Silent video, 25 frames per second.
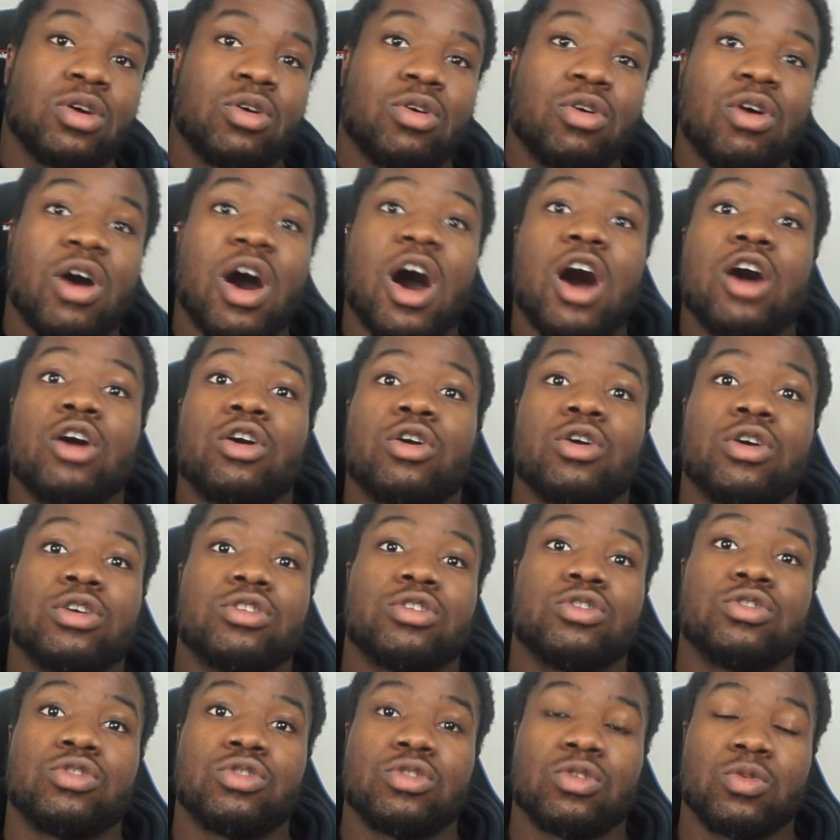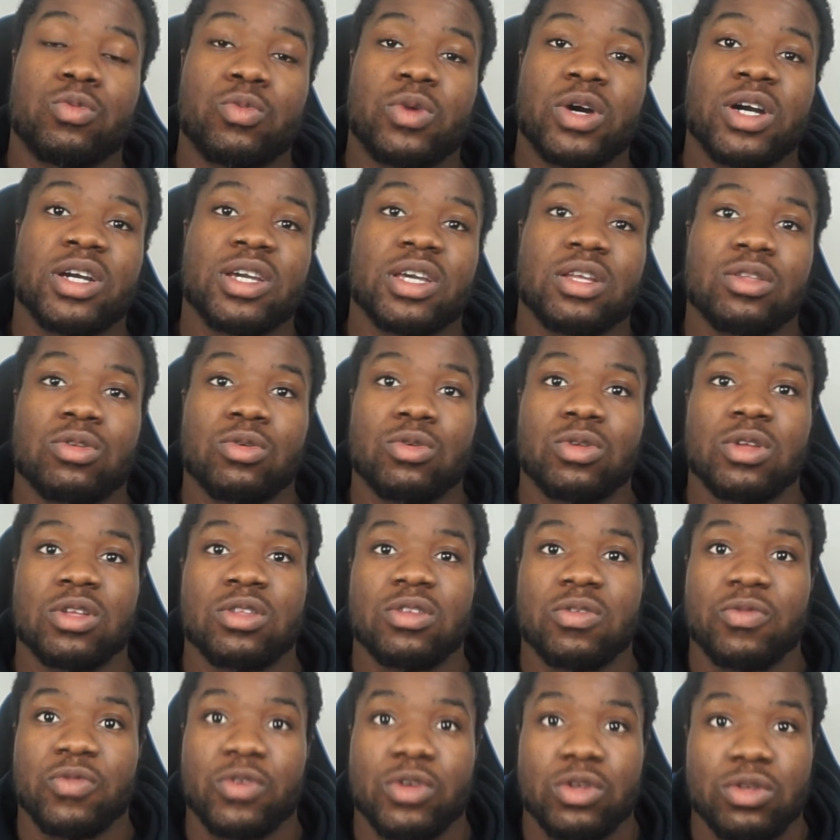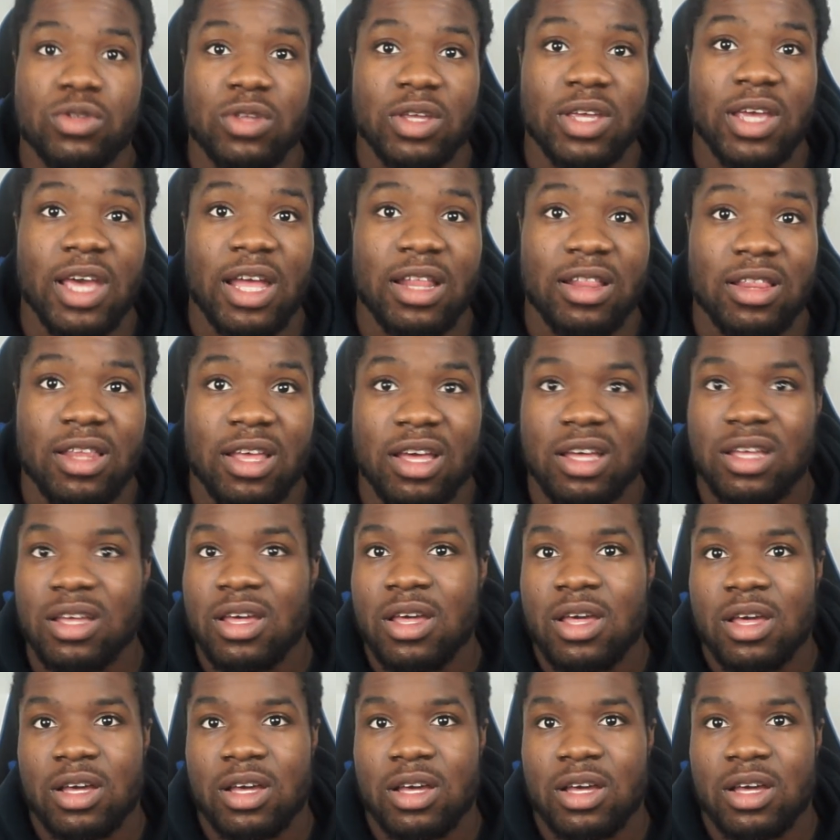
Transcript: or aren't going to do the work in order for you to get there,